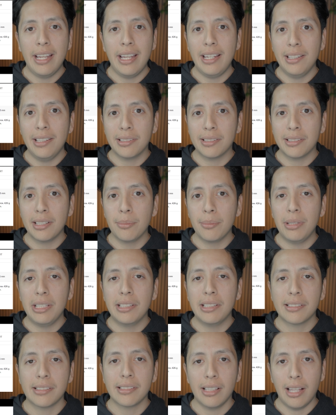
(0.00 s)
is going to
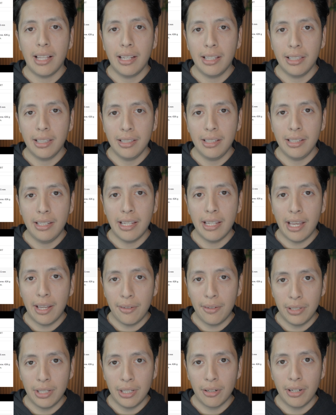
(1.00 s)
be slightly
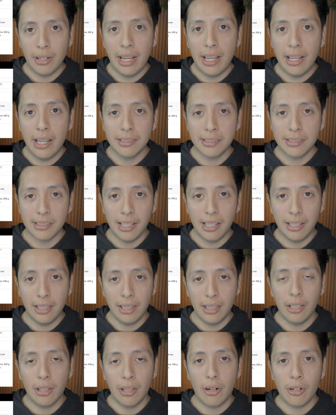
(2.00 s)
heavier and
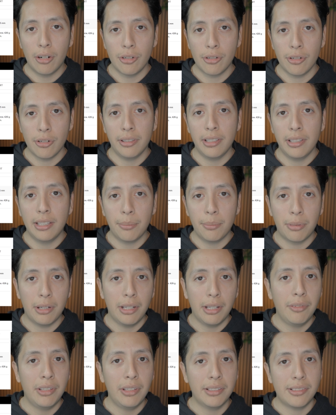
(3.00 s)
slightly larger than the
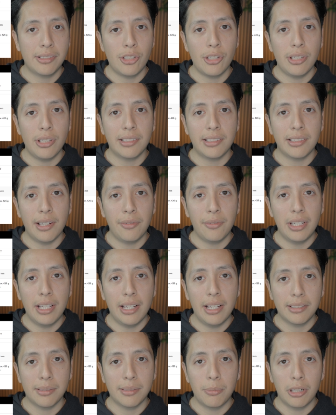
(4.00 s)
previous
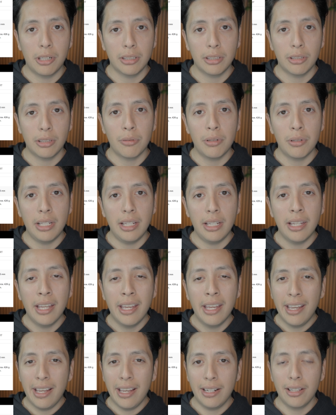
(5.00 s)
G7X Mark III,
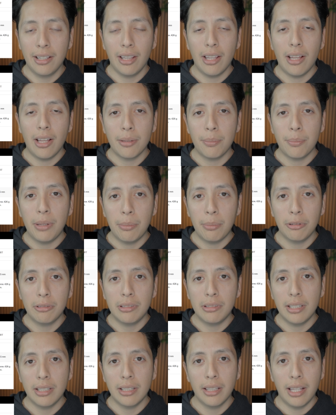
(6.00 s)
and a lot of people
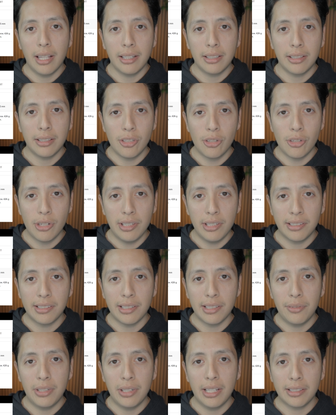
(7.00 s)
did like the
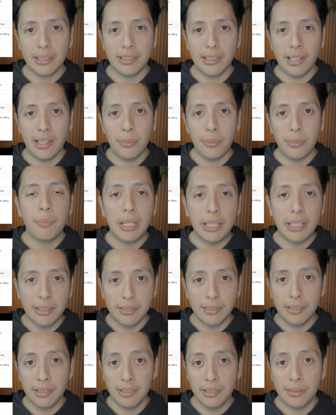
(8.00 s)
G7X line
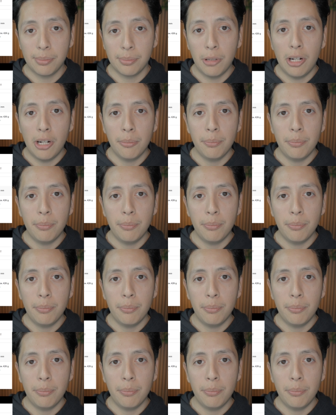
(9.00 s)
because of the small